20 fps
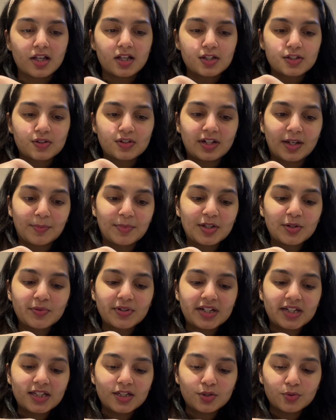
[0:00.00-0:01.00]
So let me
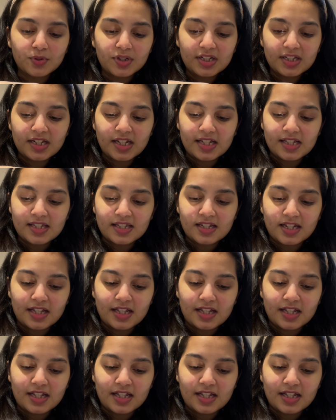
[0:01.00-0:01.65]
quickly do a taste